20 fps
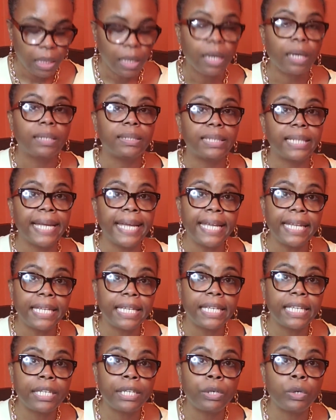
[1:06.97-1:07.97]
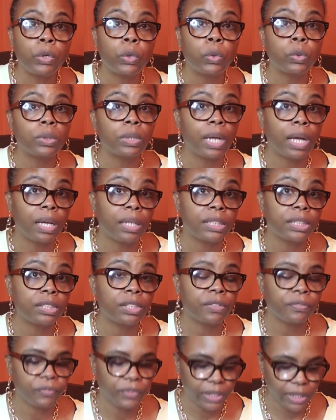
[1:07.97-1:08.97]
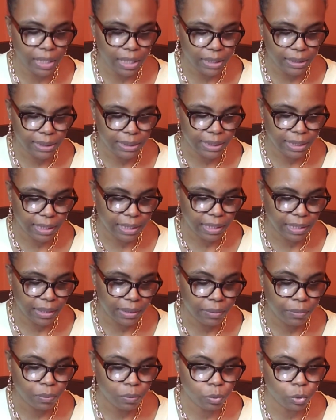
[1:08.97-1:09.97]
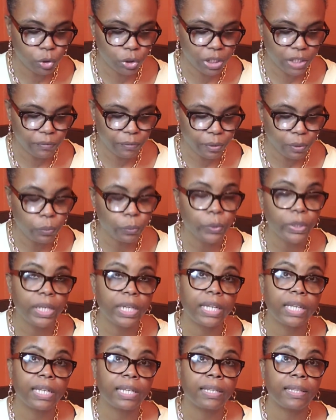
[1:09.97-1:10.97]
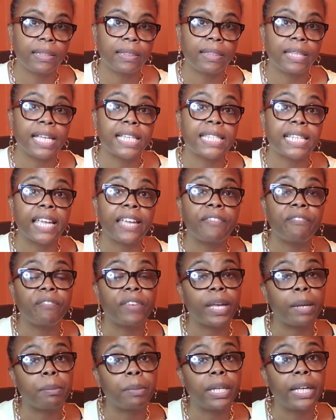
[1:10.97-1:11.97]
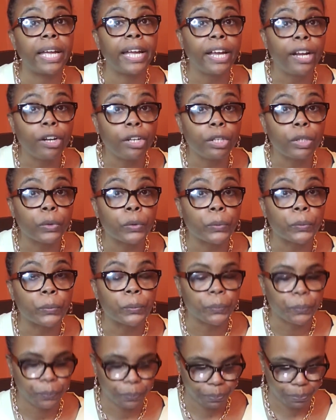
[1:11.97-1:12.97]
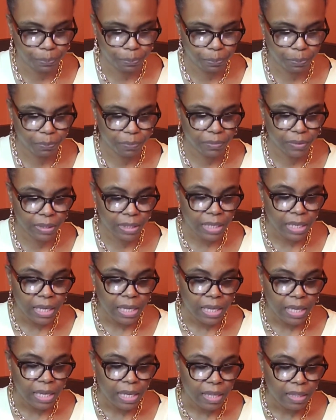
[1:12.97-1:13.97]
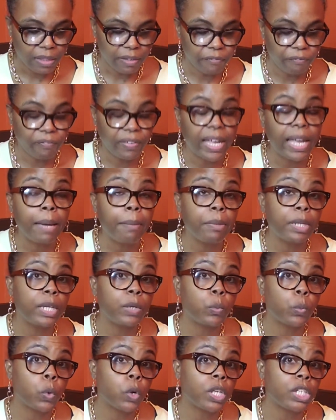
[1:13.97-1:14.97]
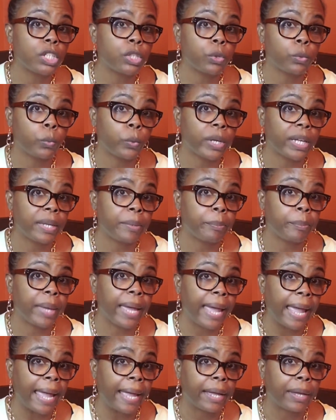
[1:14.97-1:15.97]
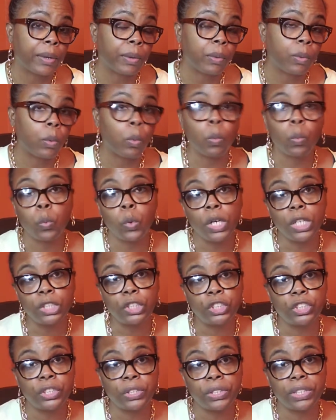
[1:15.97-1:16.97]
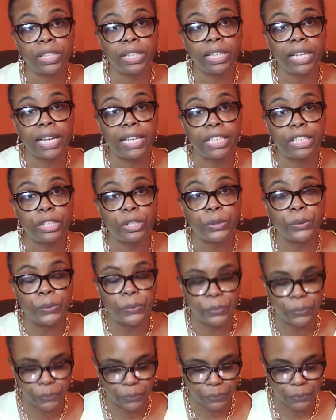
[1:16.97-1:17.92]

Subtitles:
A lady who lost her fiance was given a ring that's a family heirloom. The family wants the ring back. What should the lady do?